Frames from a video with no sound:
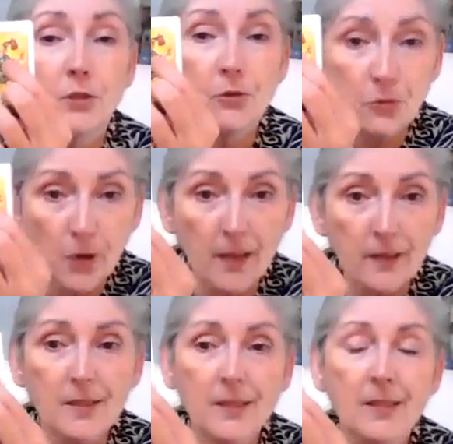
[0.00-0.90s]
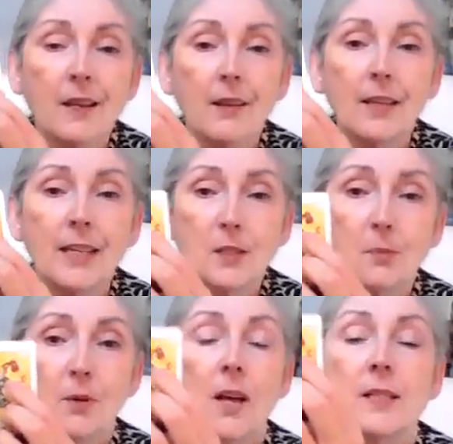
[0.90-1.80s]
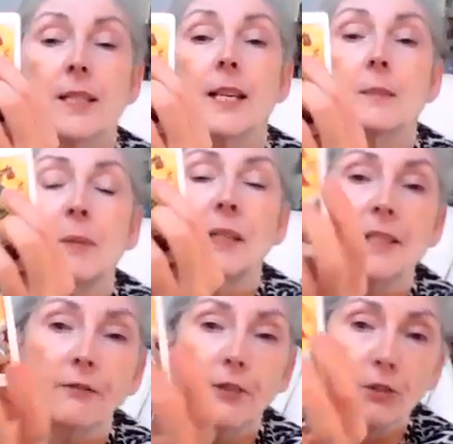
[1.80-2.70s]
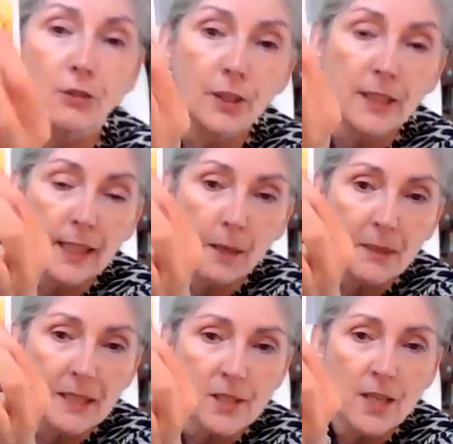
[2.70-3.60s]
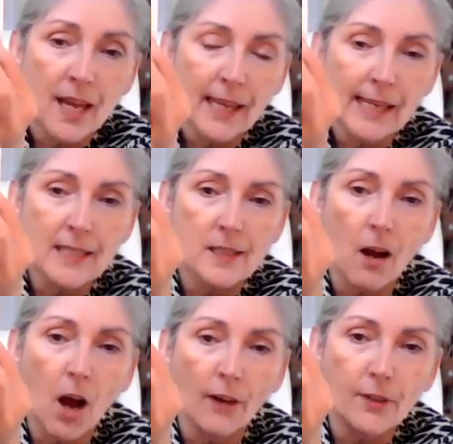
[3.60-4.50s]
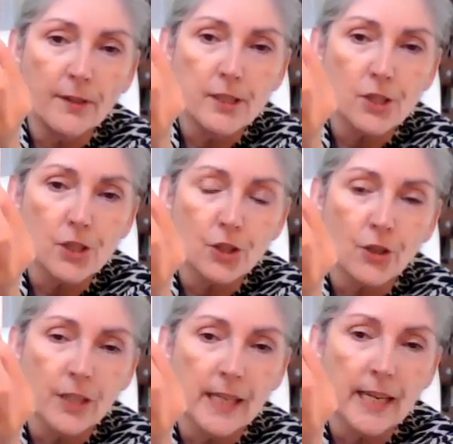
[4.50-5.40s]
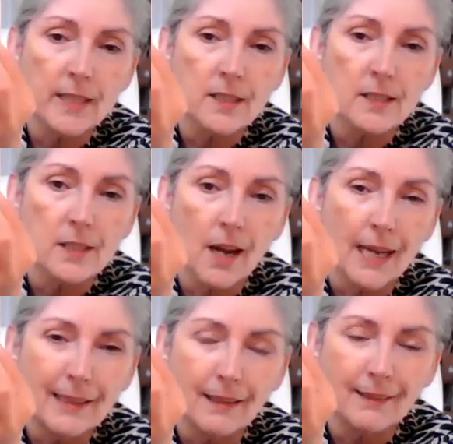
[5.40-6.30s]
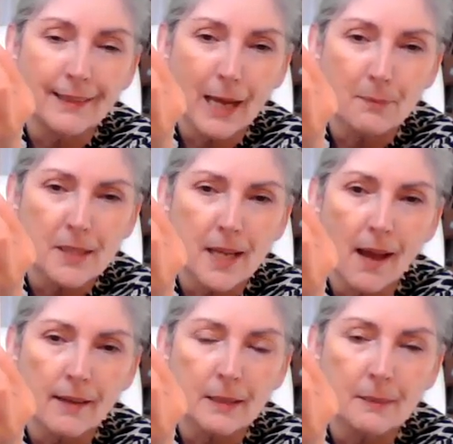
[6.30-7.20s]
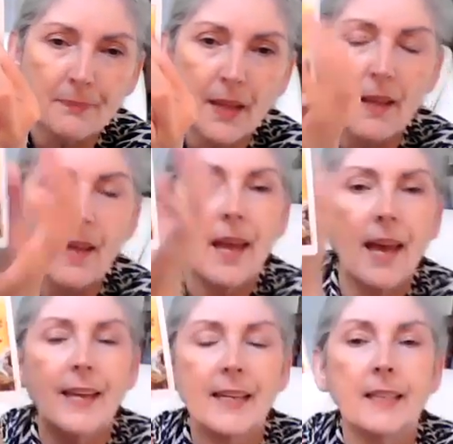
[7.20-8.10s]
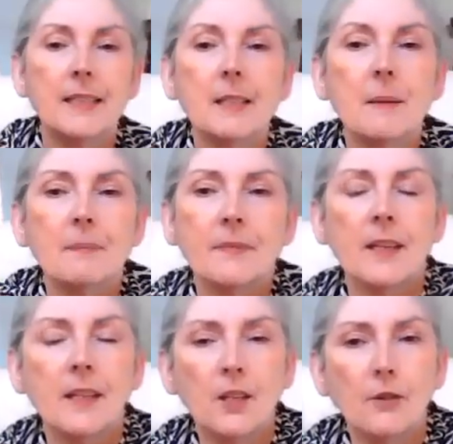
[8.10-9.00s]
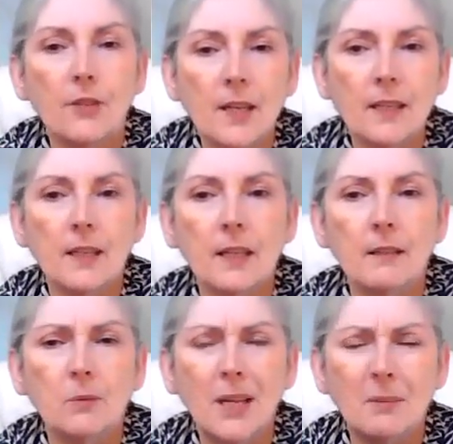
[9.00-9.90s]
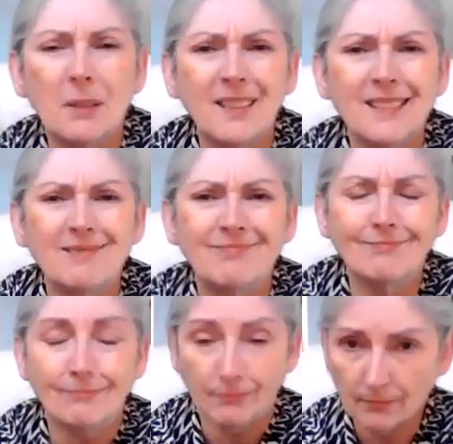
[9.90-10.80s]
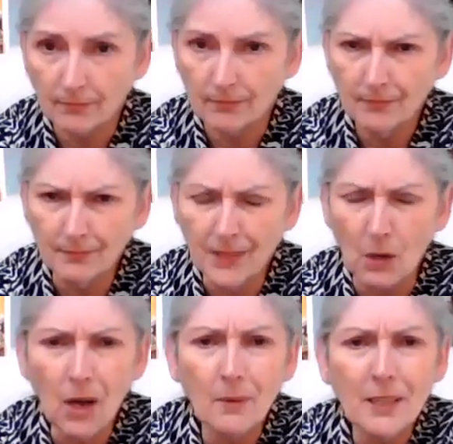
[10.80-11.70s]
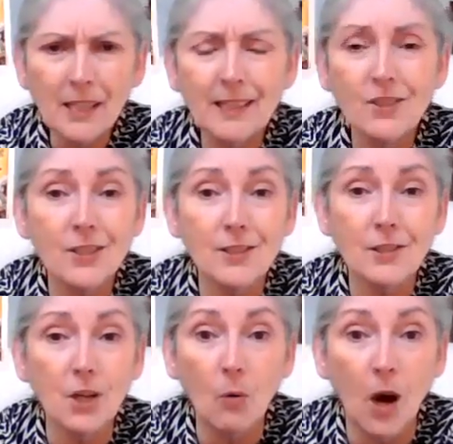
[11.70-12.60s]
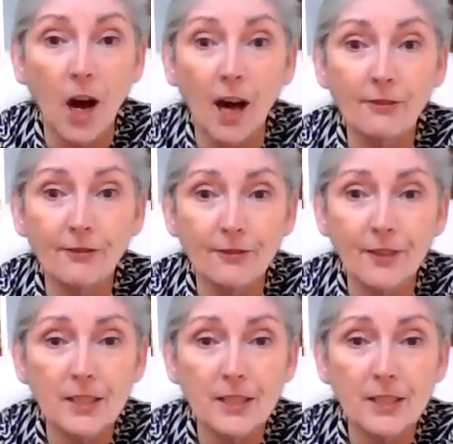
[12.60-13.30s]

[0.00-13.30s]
trusts his process, because if you look at him, he's off on this journey and he has this tiny little knapsack. And you're thinking, wait a minute, why would he just go off